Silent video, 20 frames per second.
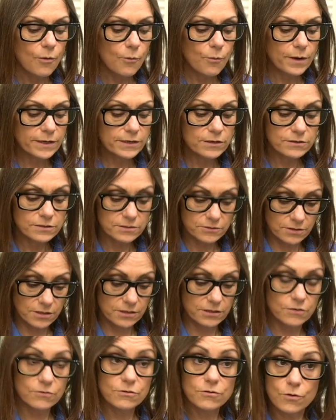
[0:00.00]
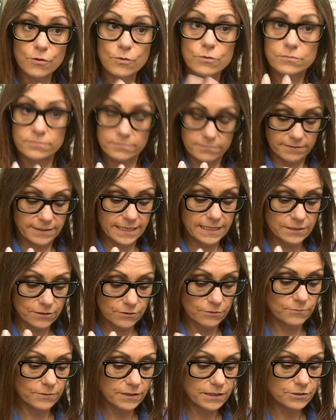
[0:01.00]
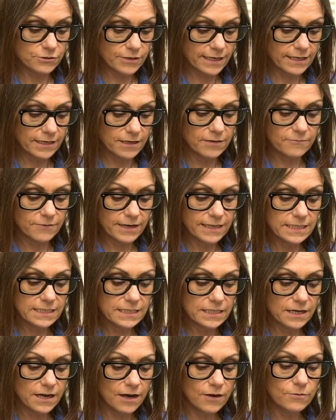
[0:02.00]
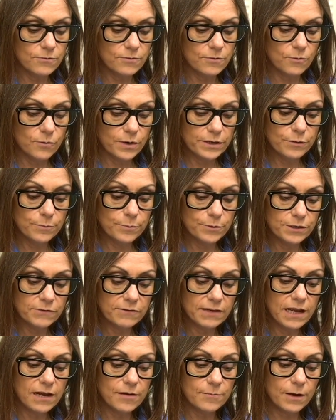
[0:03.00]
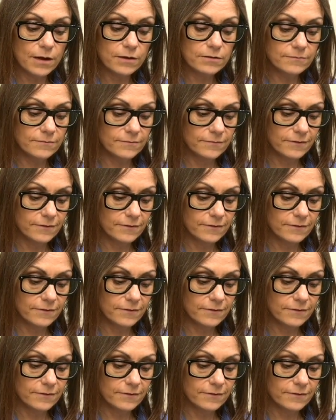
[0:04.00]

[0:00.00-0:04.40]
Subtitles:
when you're all kitted up with your tracker and ready to go, when you put your alarm on,